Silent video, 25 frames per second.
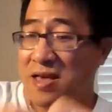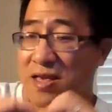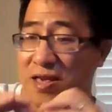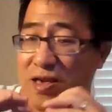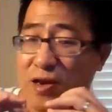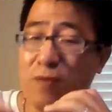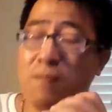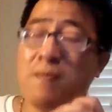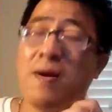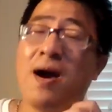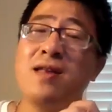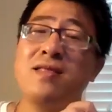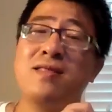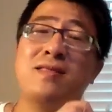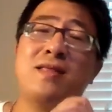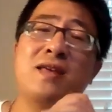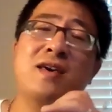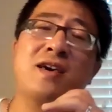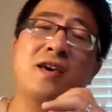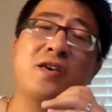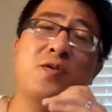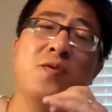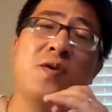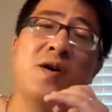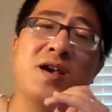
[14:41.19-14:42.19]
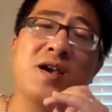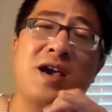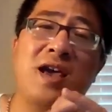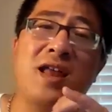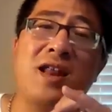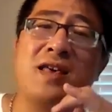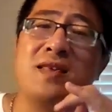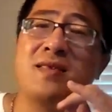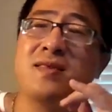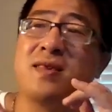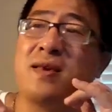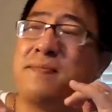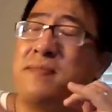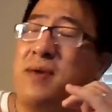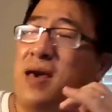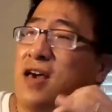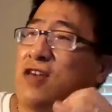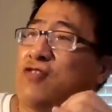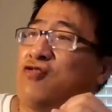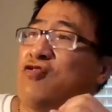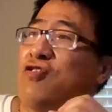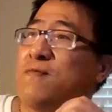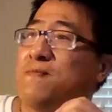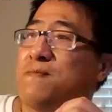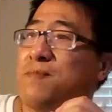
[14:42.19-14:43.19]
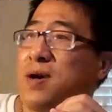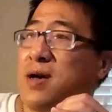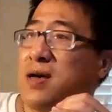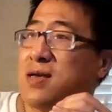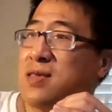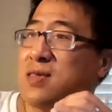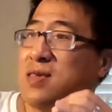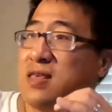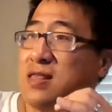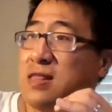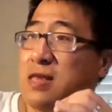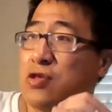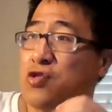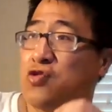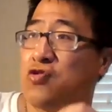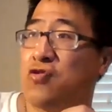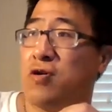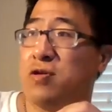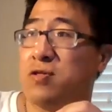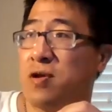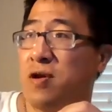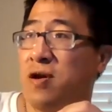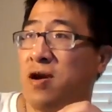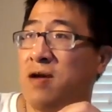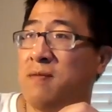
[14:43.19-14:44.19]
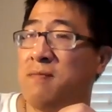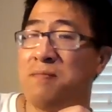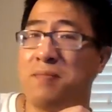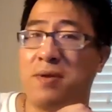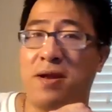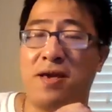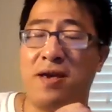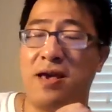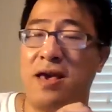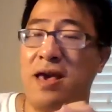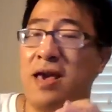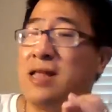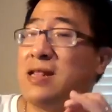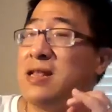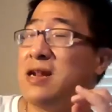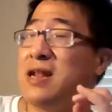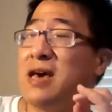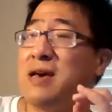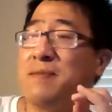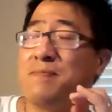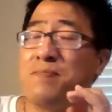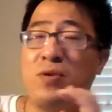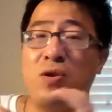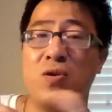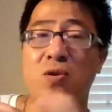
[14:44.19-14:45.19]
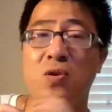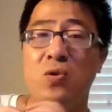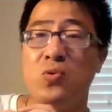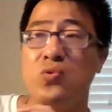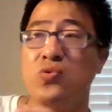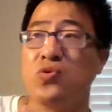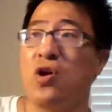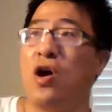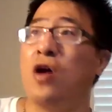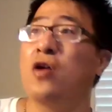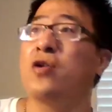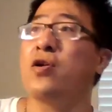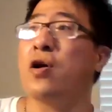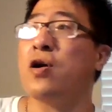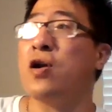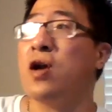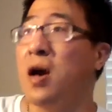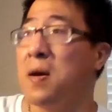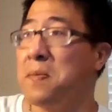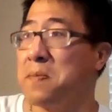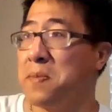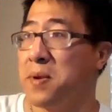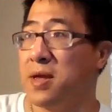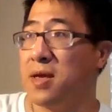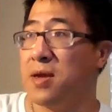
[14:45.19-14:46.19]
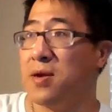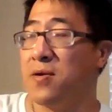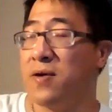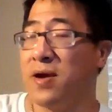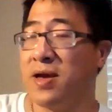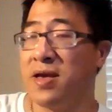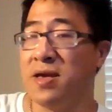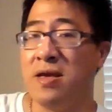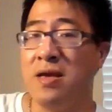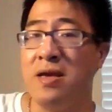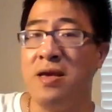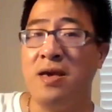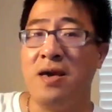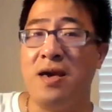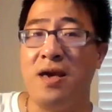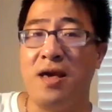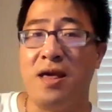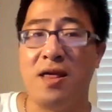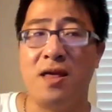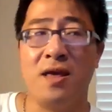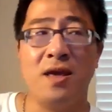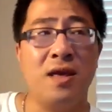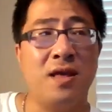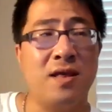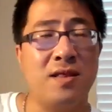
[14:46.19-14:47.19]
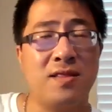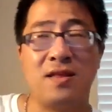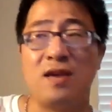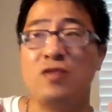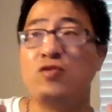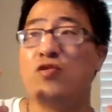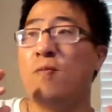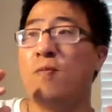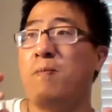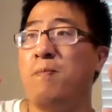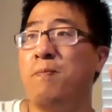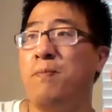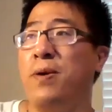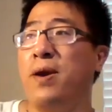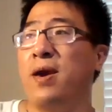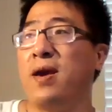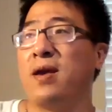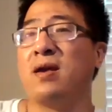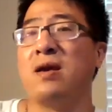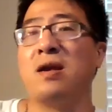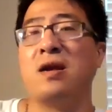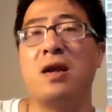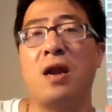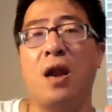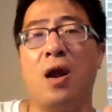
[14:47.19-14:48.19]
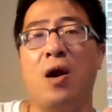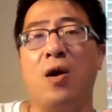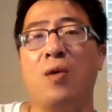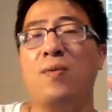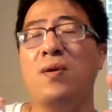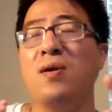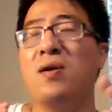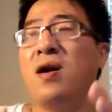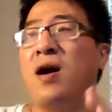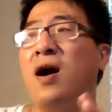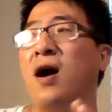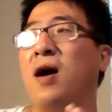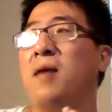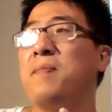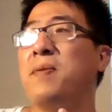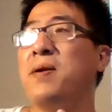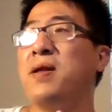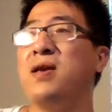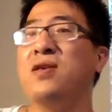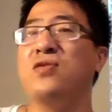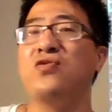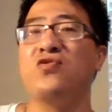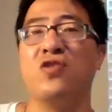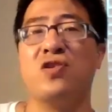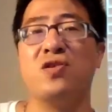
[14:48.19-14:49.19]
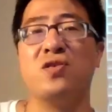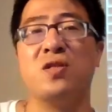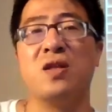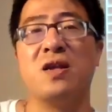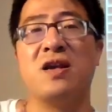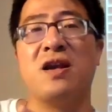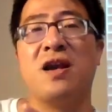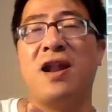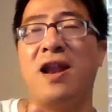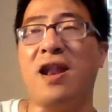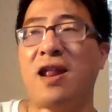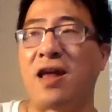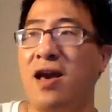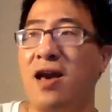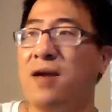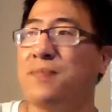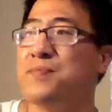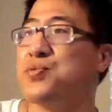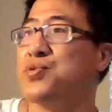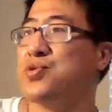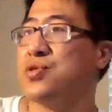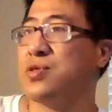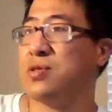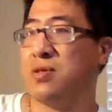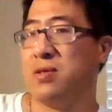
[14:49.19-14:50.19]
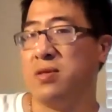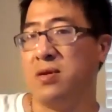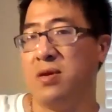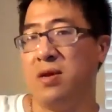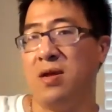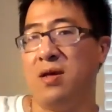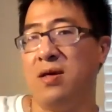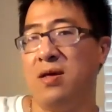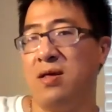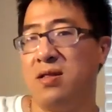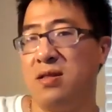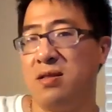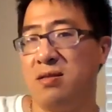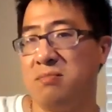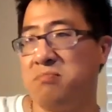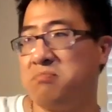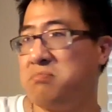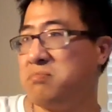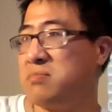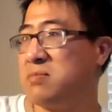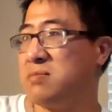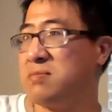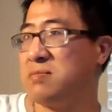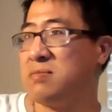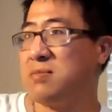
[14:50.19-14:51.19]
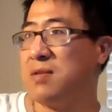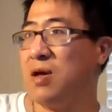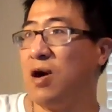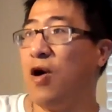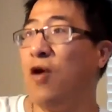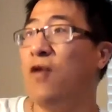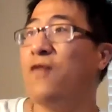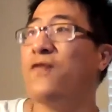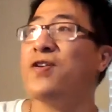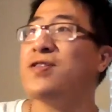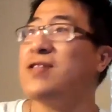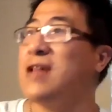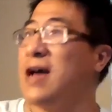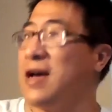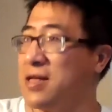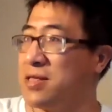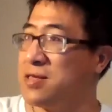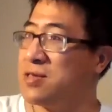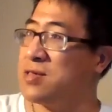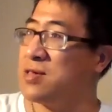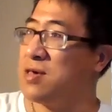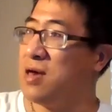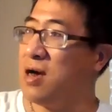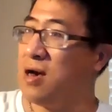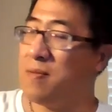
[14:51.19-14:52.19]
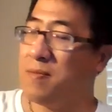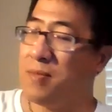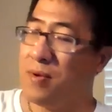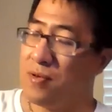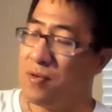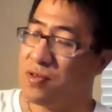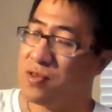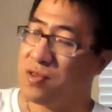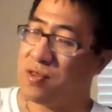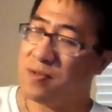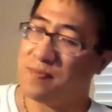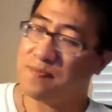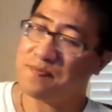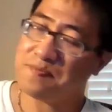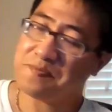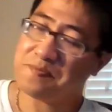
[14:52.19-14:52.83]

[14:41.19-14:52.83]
You might think you are gaining some extra bucks in the short run, but it ended up you lose all your company, right? Such a big global company just collapsed overnight almost.